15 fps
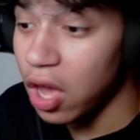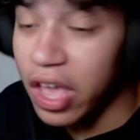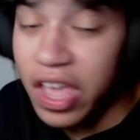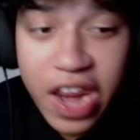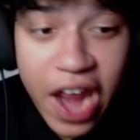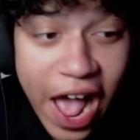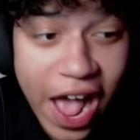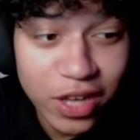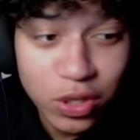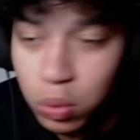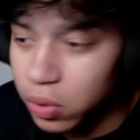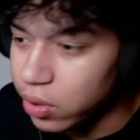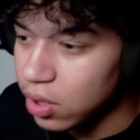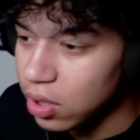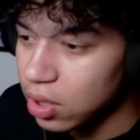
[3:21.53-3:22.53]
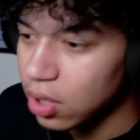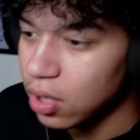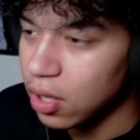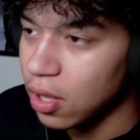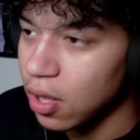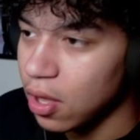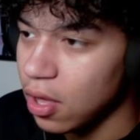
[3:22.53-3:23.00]
It has one?
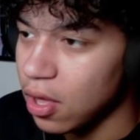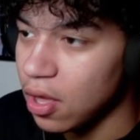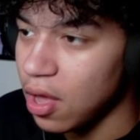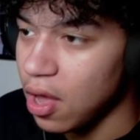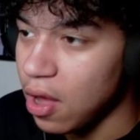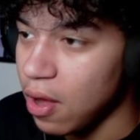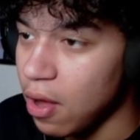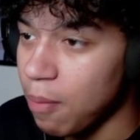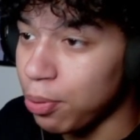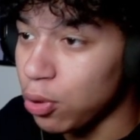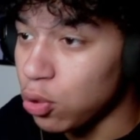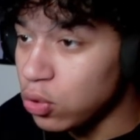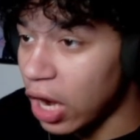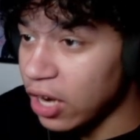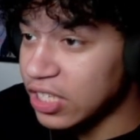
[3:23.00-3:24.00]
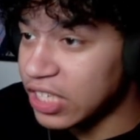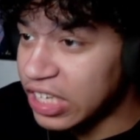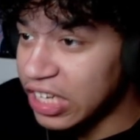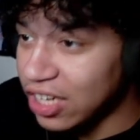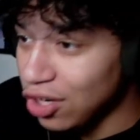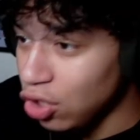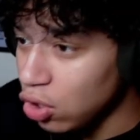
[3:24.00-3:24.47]
Pluton is
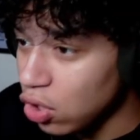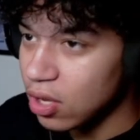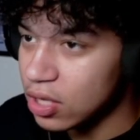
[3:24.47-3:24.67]
here?